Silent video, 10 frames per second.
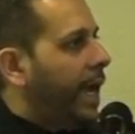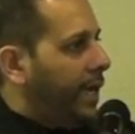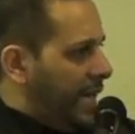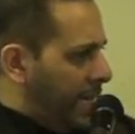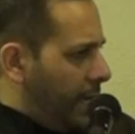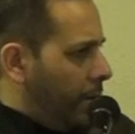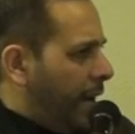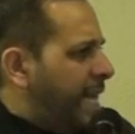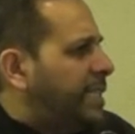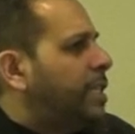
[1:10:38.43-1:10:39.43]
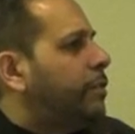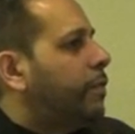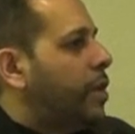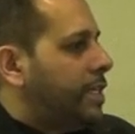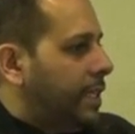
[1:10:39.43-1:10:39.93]
And he raised his
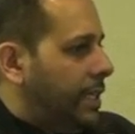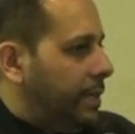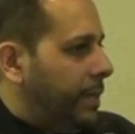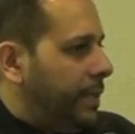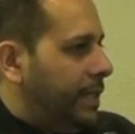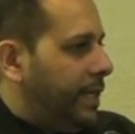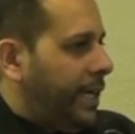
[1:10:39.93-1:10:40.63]
voice a little bit.